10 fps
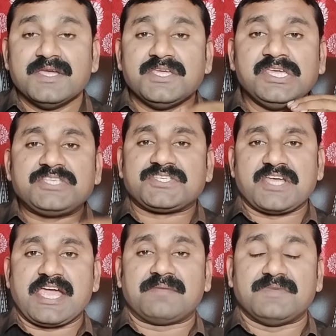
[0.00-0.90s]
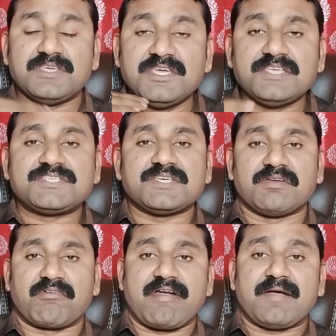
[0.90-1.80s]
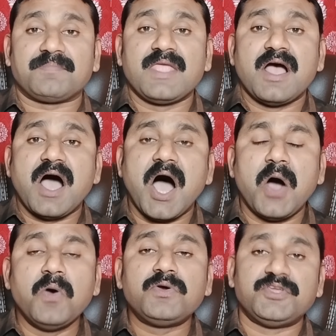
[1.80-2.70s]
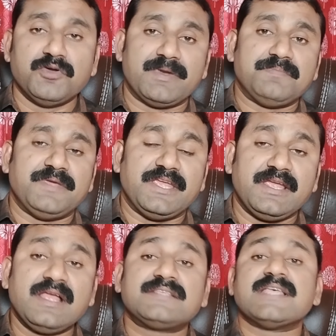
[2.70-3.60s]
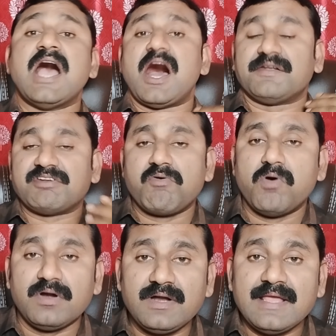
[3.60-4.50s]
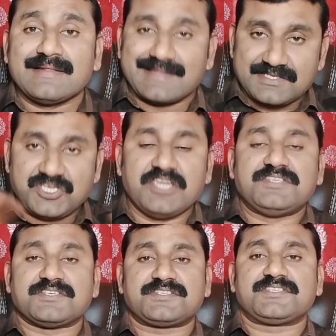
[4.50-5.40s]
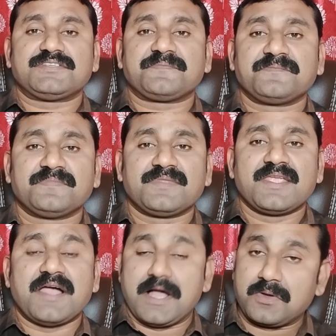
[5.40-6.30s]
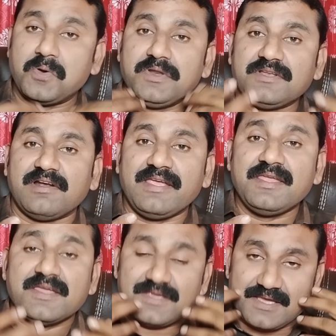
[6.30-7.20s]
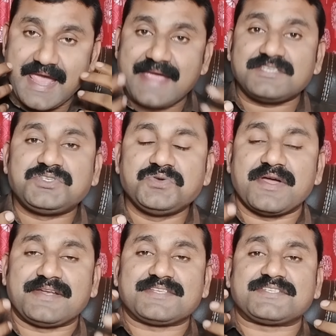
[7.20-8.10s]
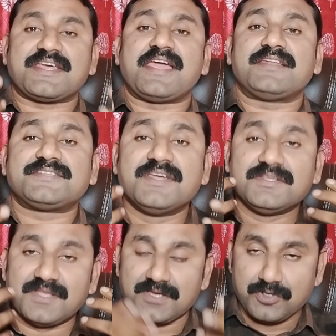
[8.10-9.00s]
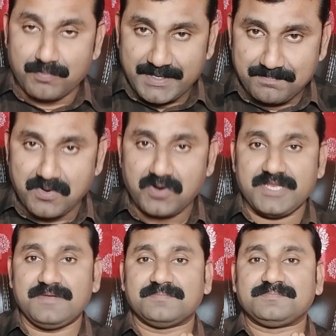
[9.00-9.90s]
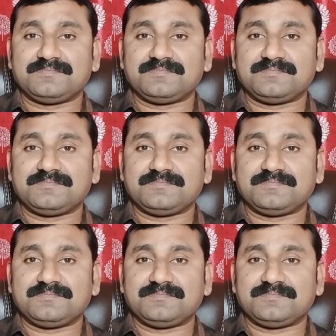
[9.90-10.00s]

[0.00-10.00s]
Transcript: Each time, each era, how human beings undergone the changes. Accordingly, he has to understand the human body.